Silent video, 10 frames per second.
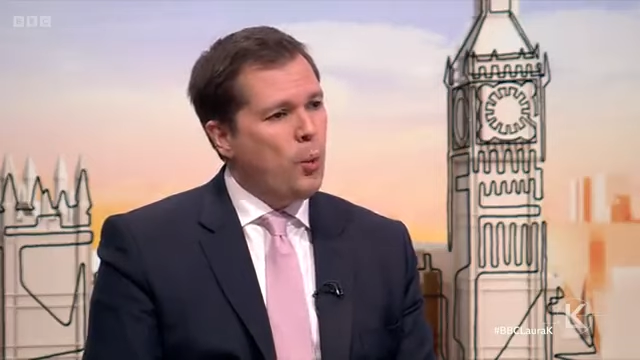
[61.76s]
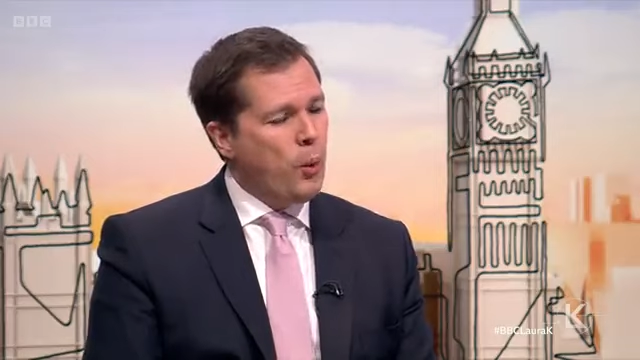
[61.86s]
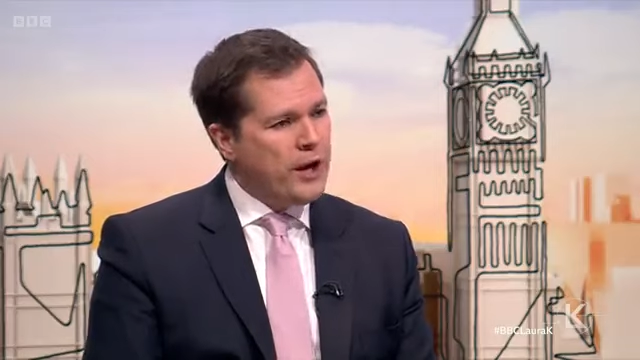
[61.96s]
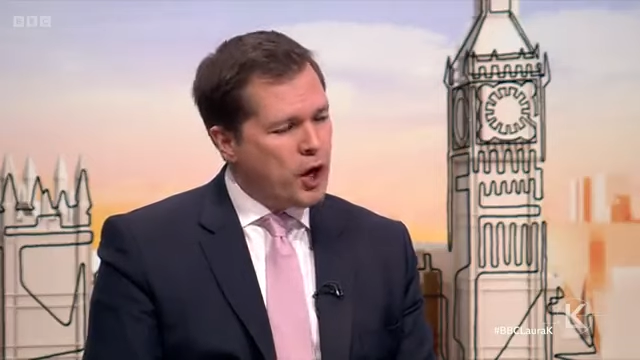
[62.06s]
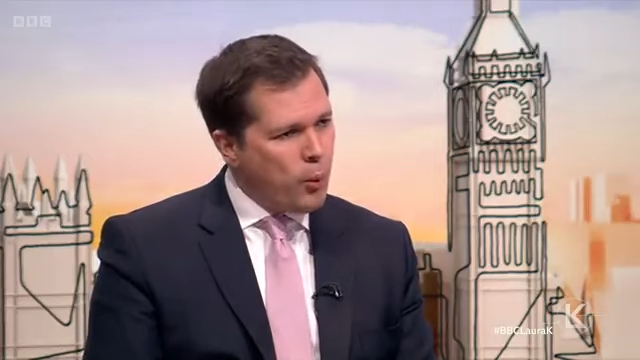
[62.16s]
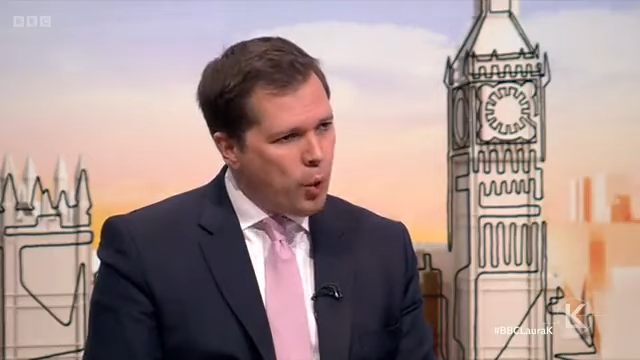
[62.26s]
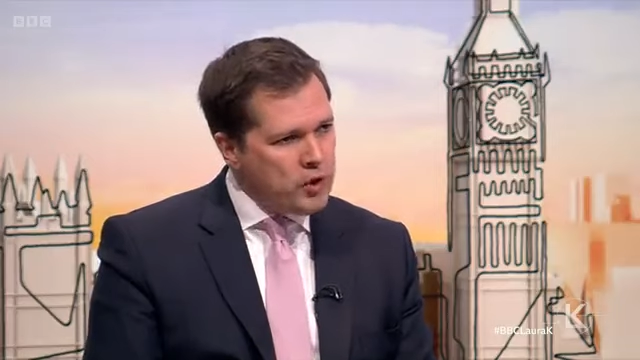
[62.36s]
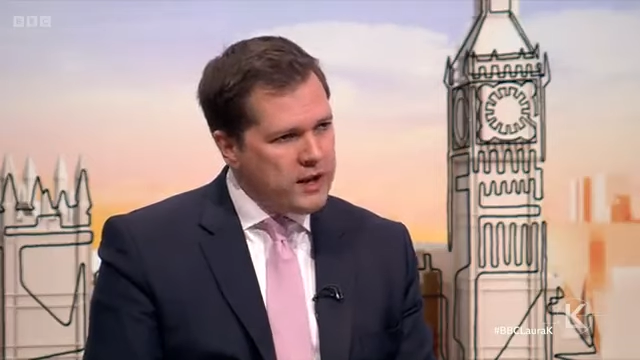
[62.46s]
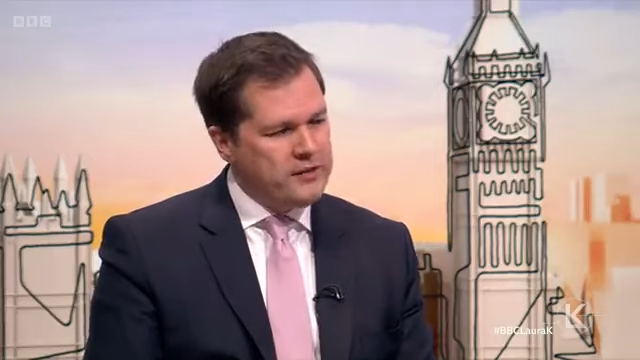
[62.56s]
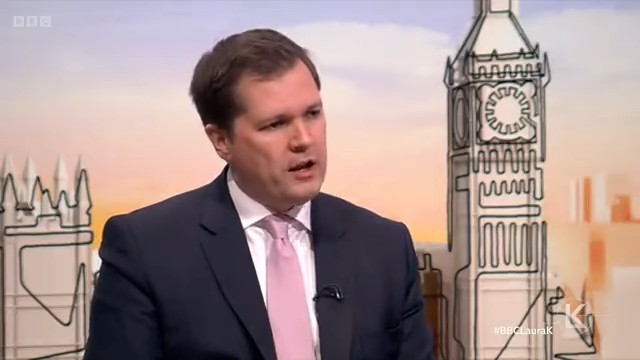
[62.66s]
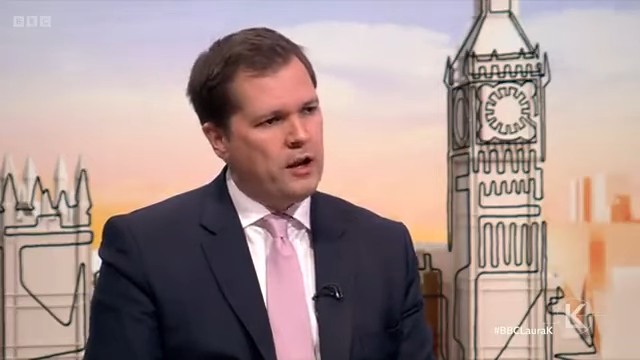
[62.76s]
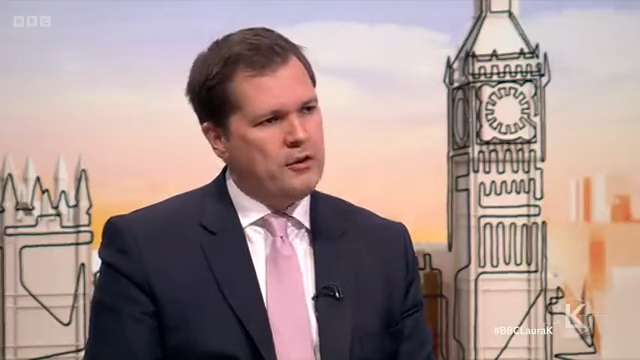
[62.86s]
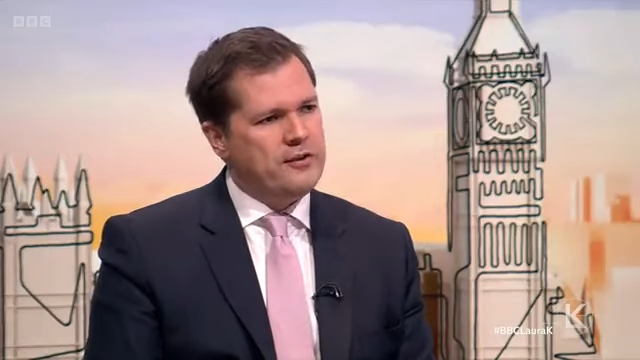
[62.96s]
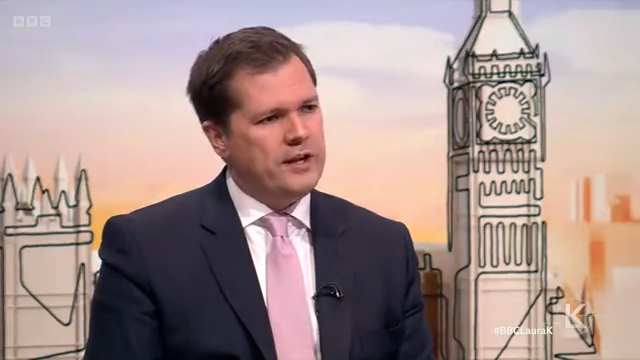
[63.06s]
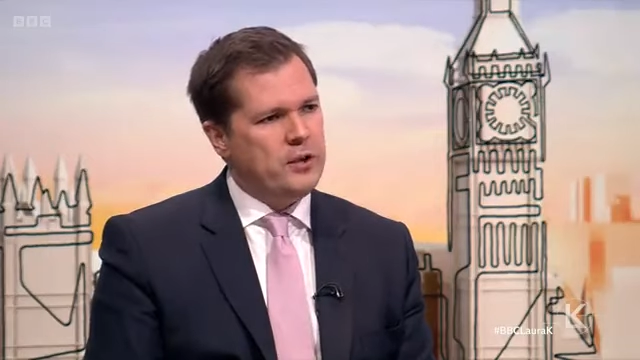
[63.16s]
We're coordinating
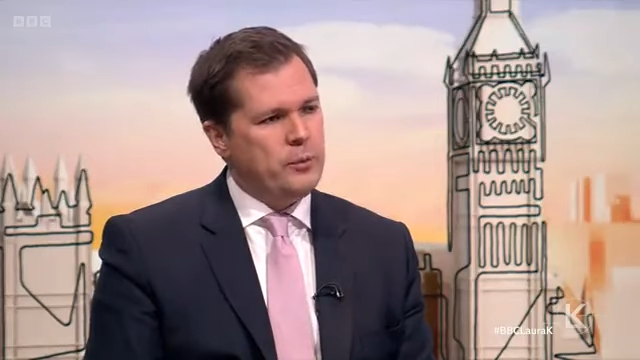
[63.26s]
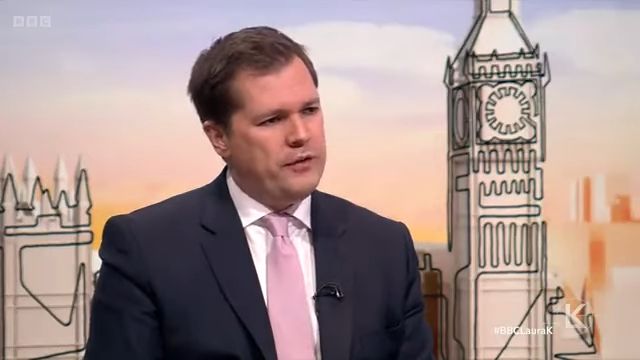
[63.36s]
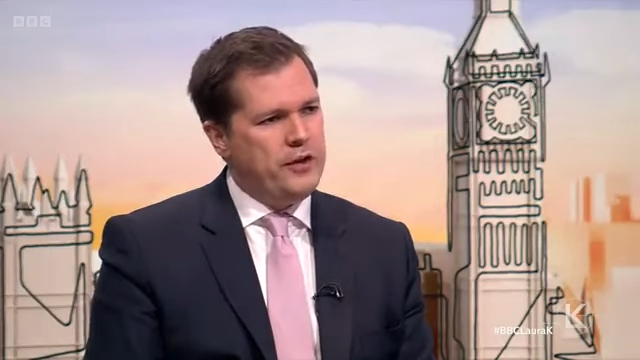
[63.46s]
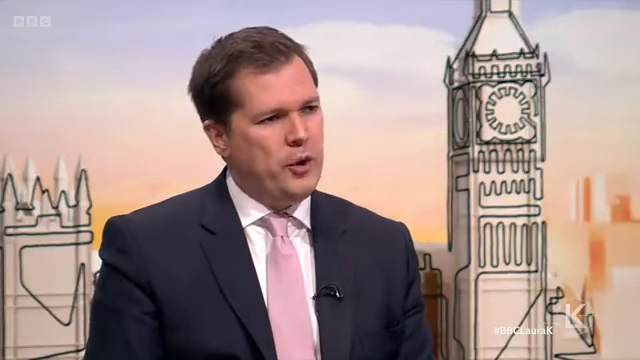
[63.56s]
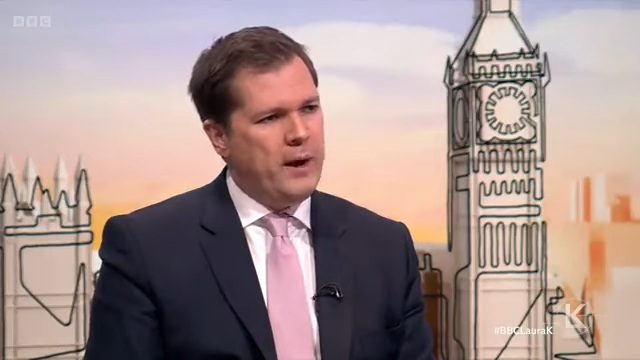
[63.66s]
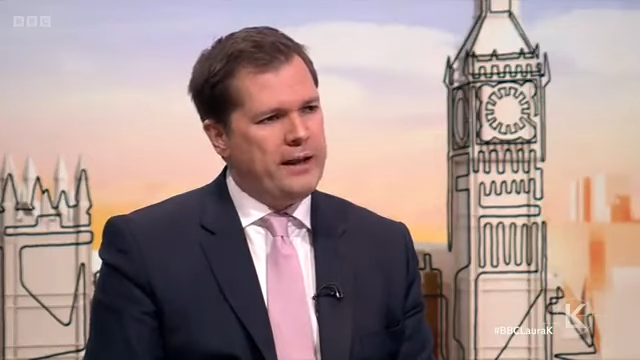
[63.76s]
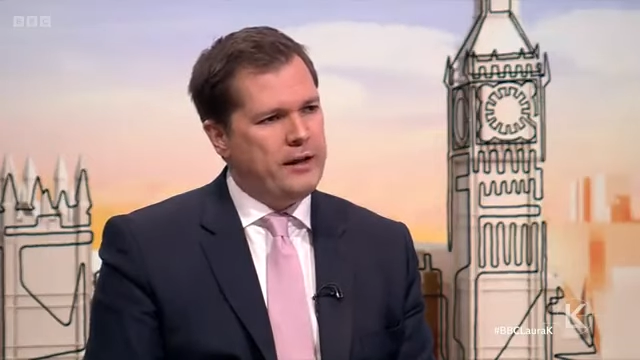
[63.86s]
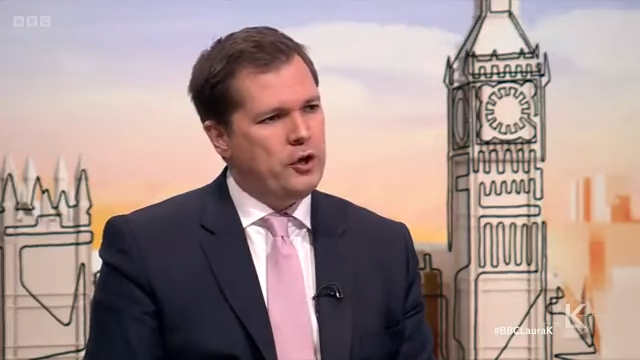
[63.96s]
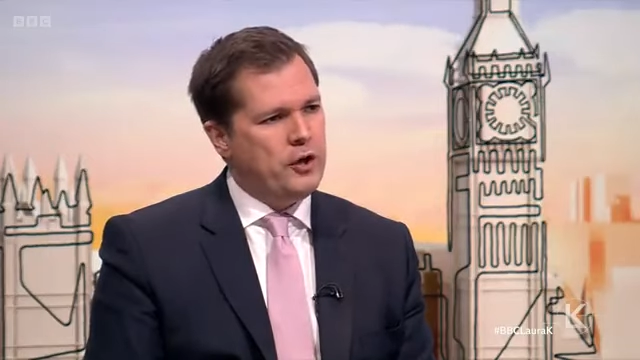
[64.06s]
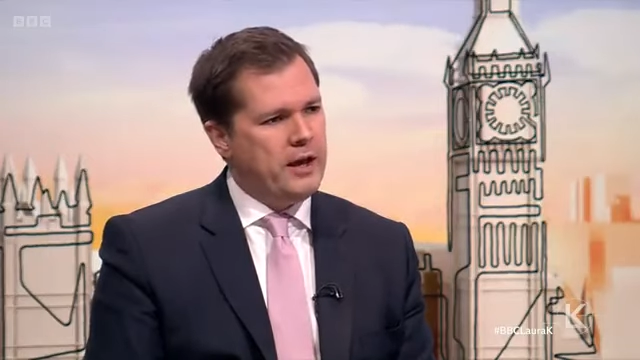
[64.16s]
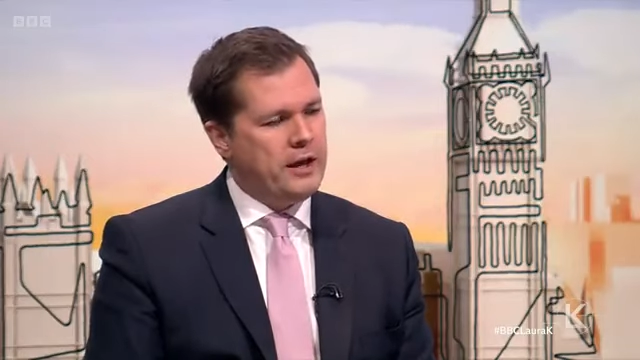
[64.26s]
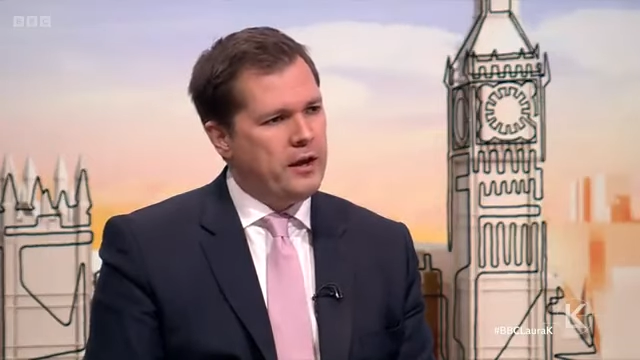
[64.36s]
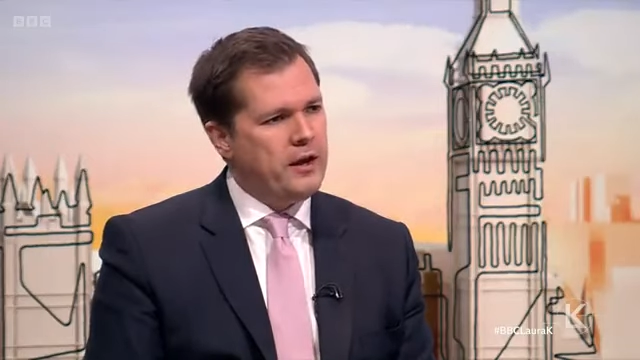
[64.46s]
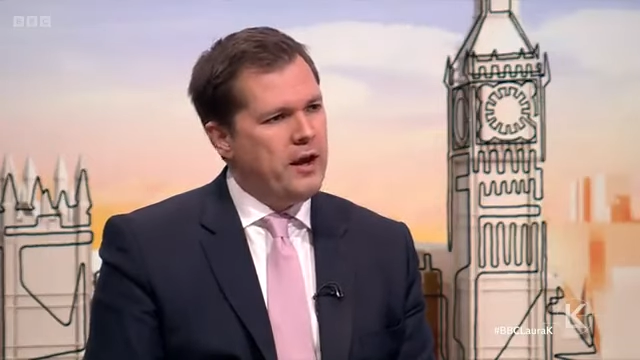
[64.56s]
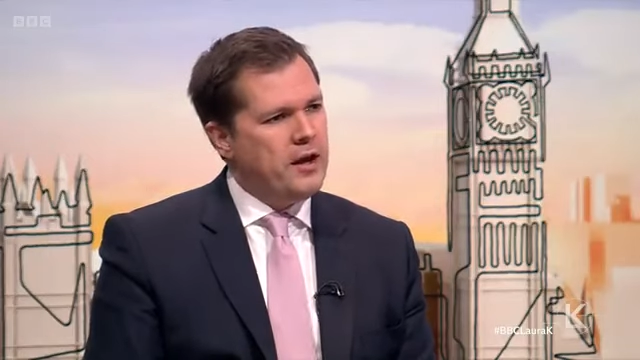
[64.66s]
closely with the UN and
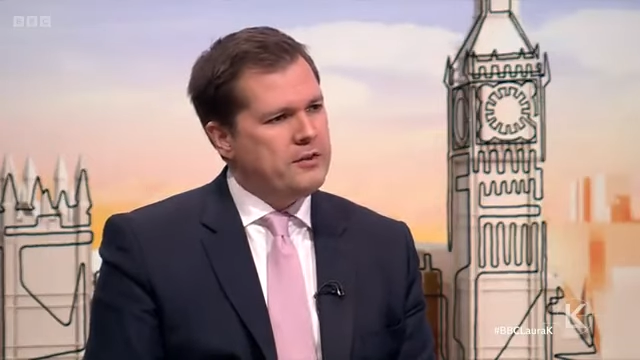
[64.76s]
looking